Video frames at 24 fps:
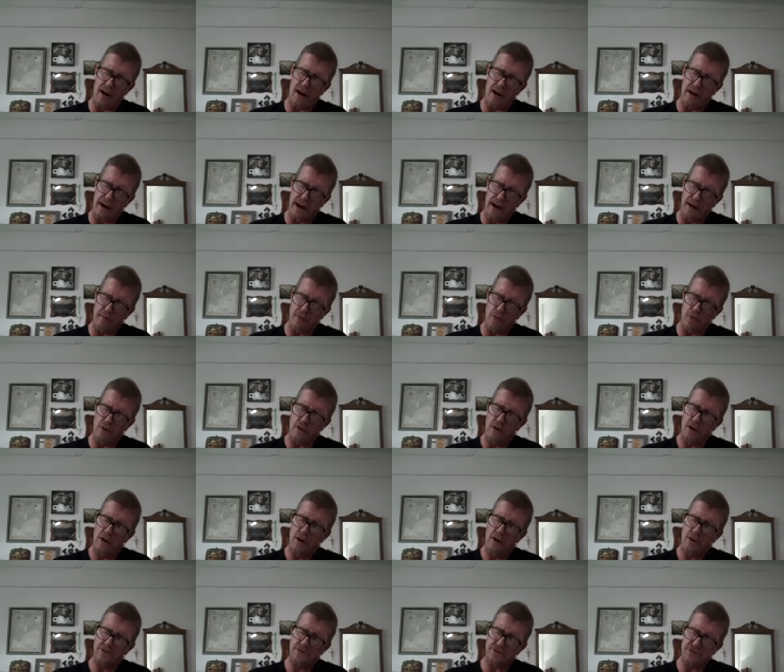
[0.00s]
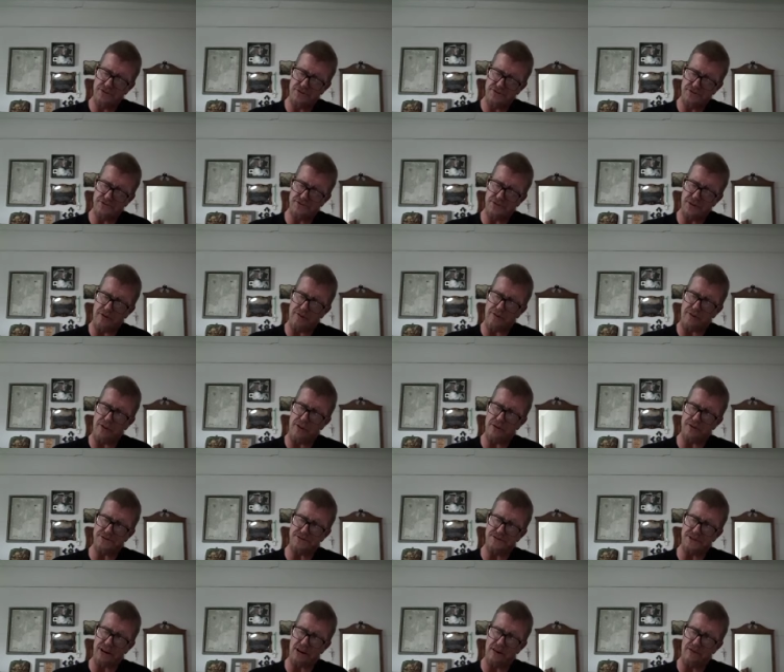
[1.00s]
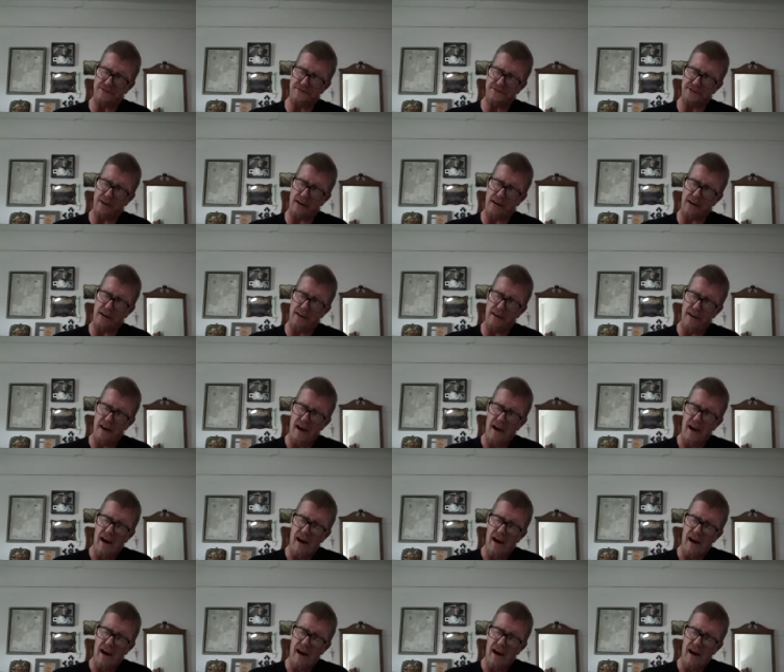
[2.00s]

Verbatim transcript: unable to do so for themselves, God.